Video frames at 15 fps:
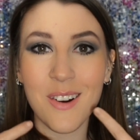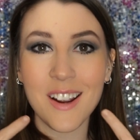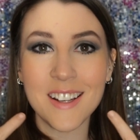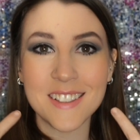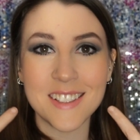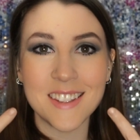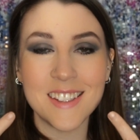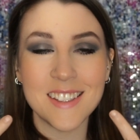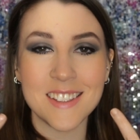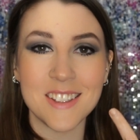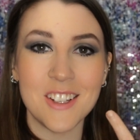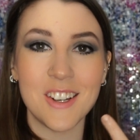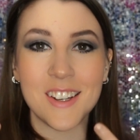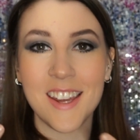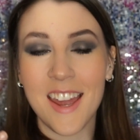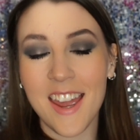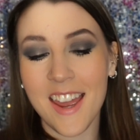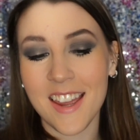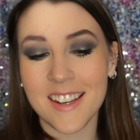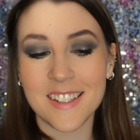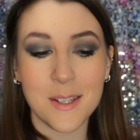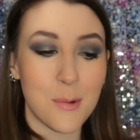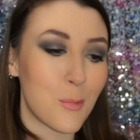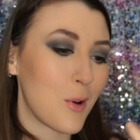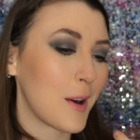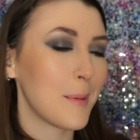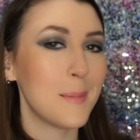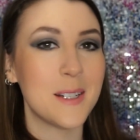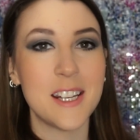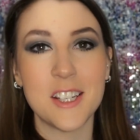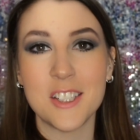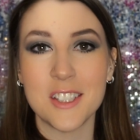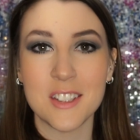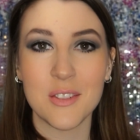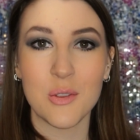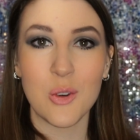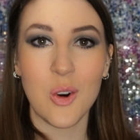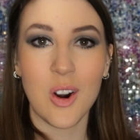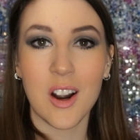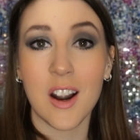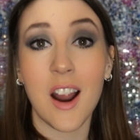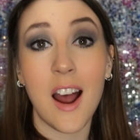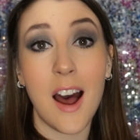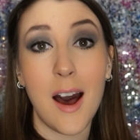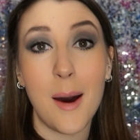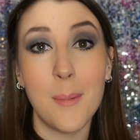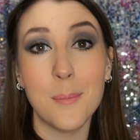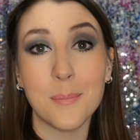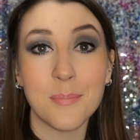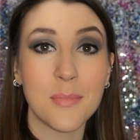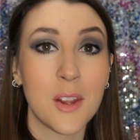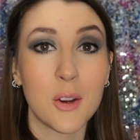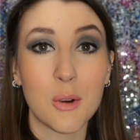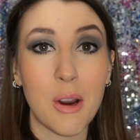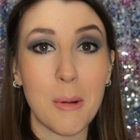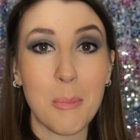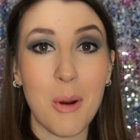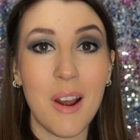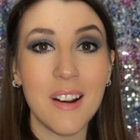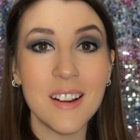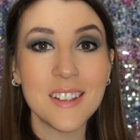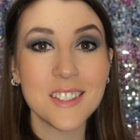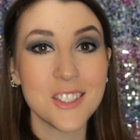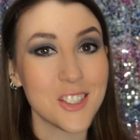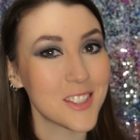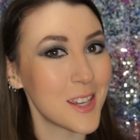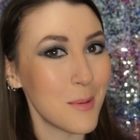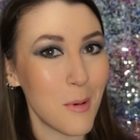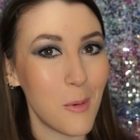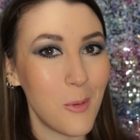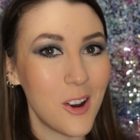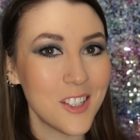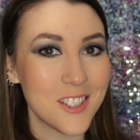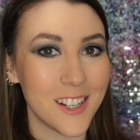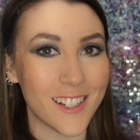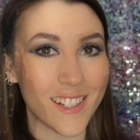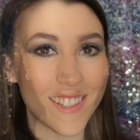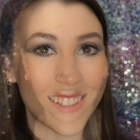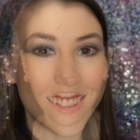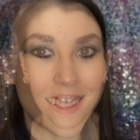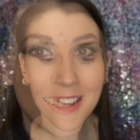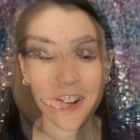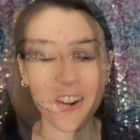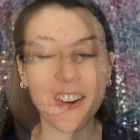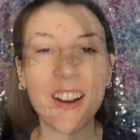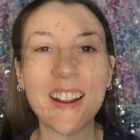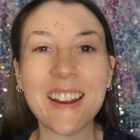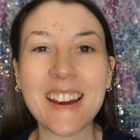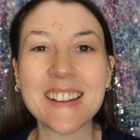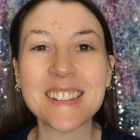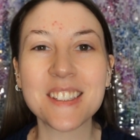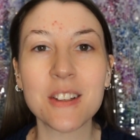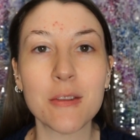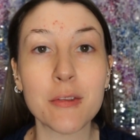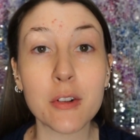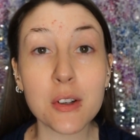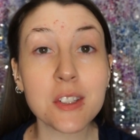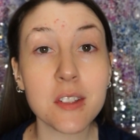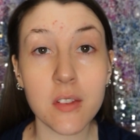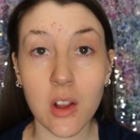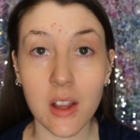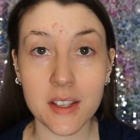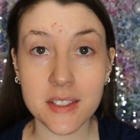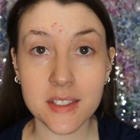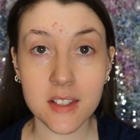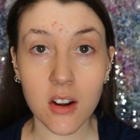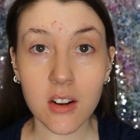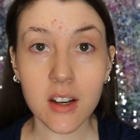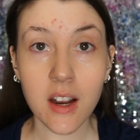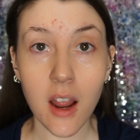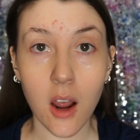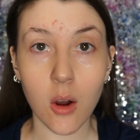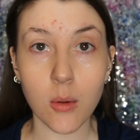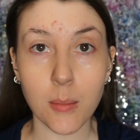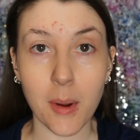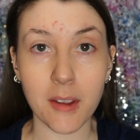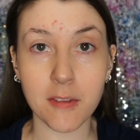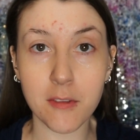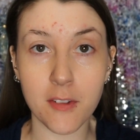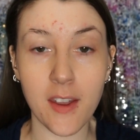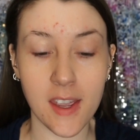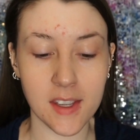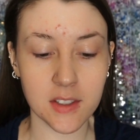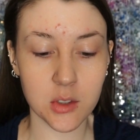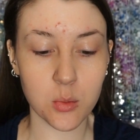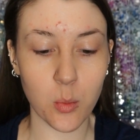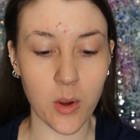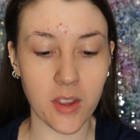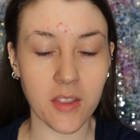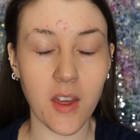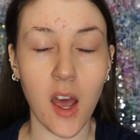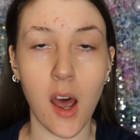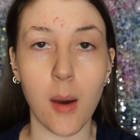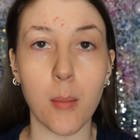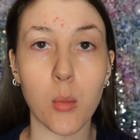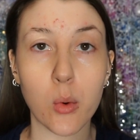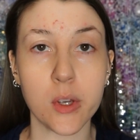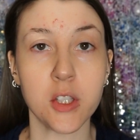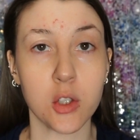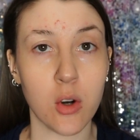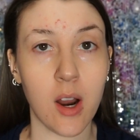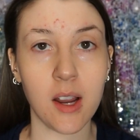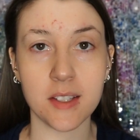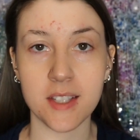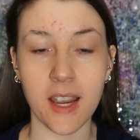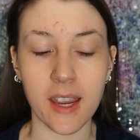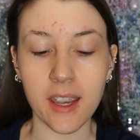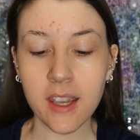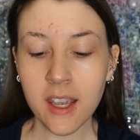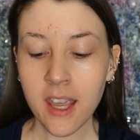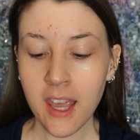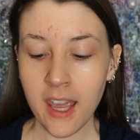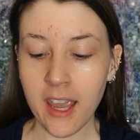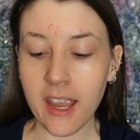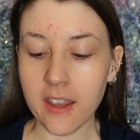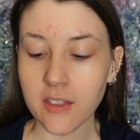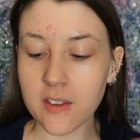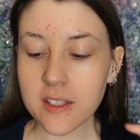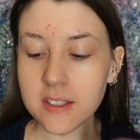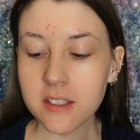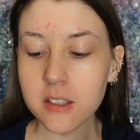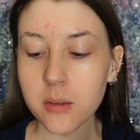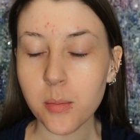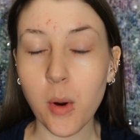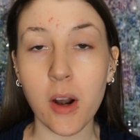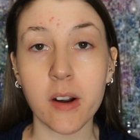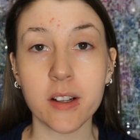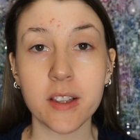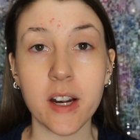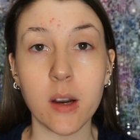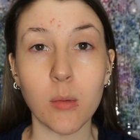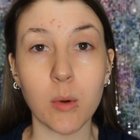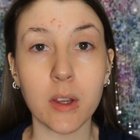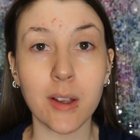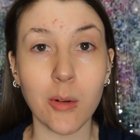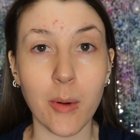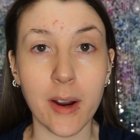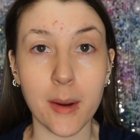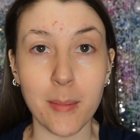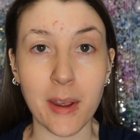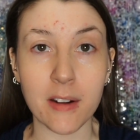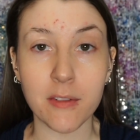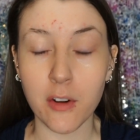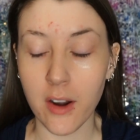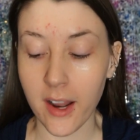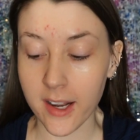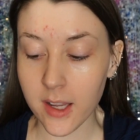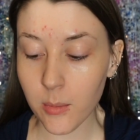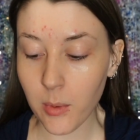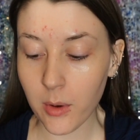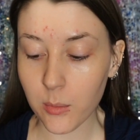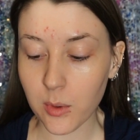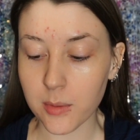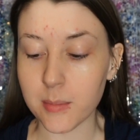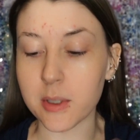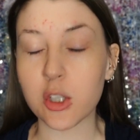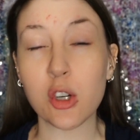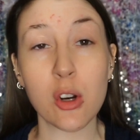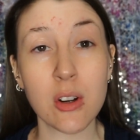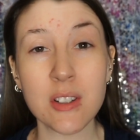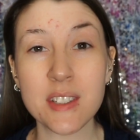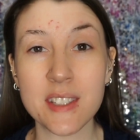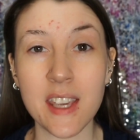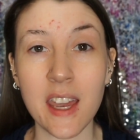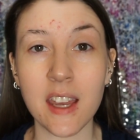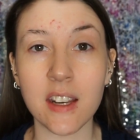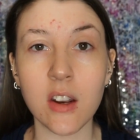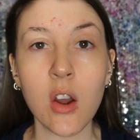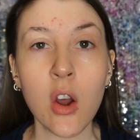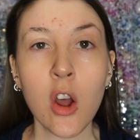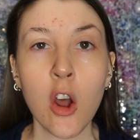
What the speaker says: I did this look and recommendations for great products, just keep on watching. Alright guys, so first of all, I started out my face with moisturizing. And this is a product that I really recommend for anyone with mature skin